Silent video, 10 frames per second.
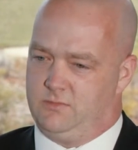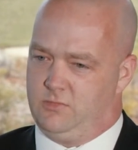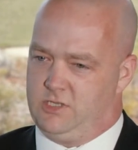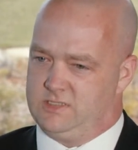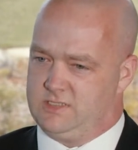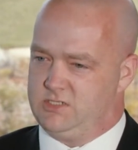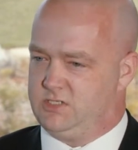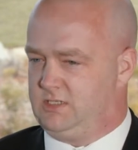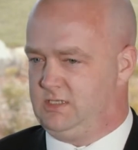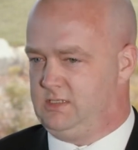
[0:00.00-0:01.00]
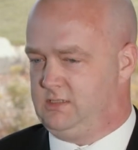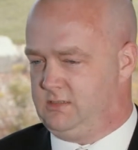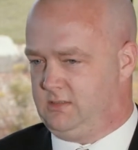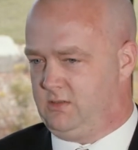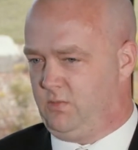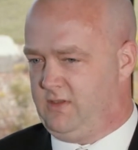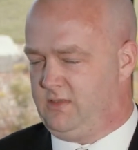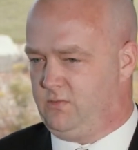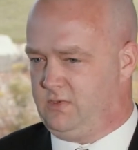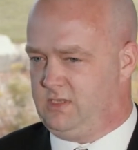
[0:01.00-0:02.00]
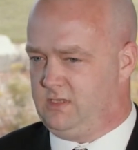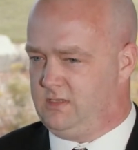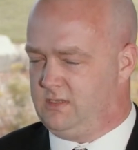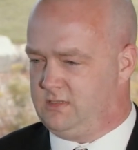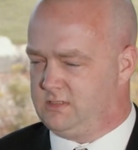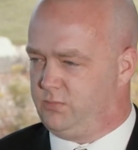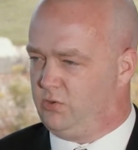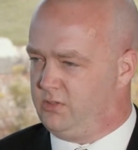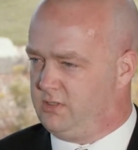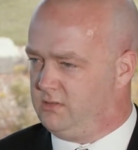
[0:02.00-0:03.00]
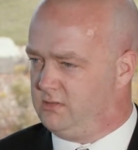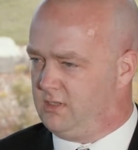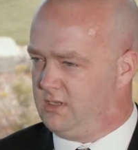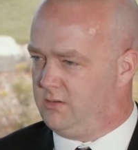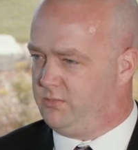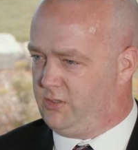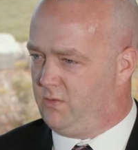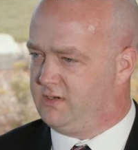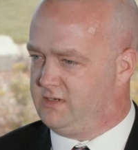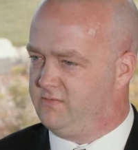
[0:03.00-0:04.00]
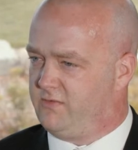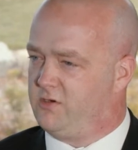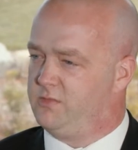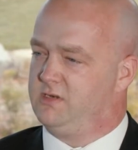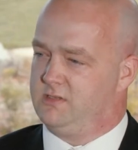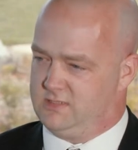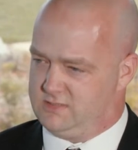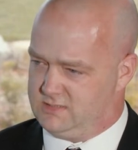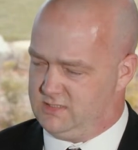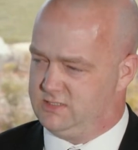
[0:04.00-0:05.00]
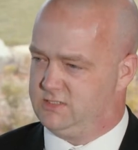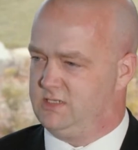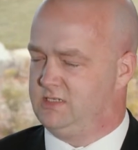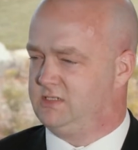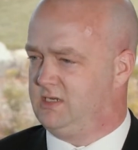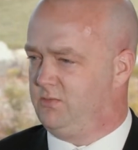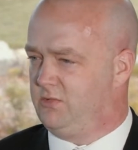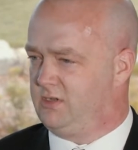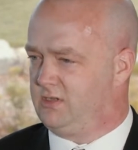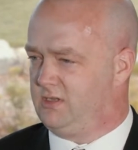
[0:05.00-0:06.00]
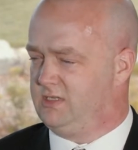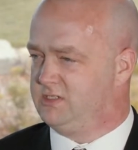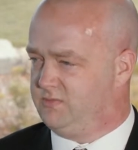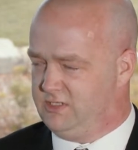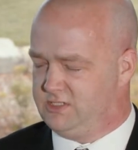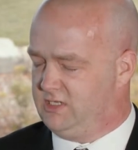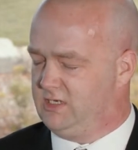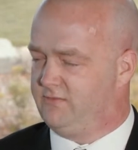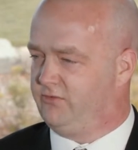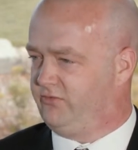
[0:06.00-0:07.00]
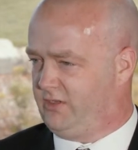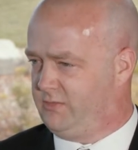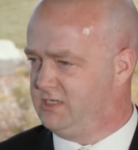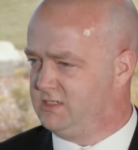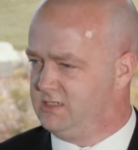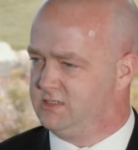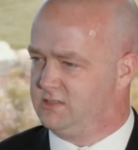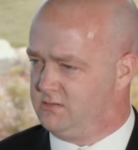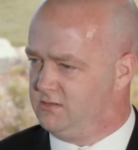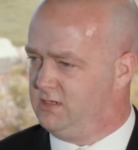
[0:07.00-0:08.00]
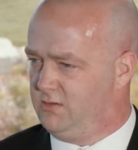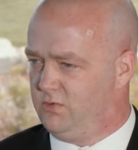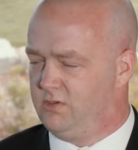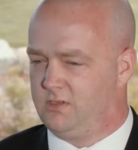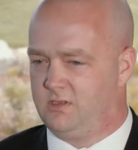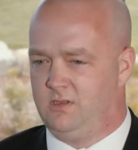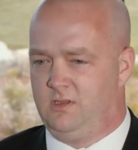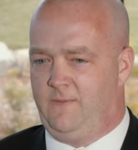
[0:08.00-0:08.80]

We essentially, the way that we deploy our BYD environment, it's each network, each year level segmented into their own network.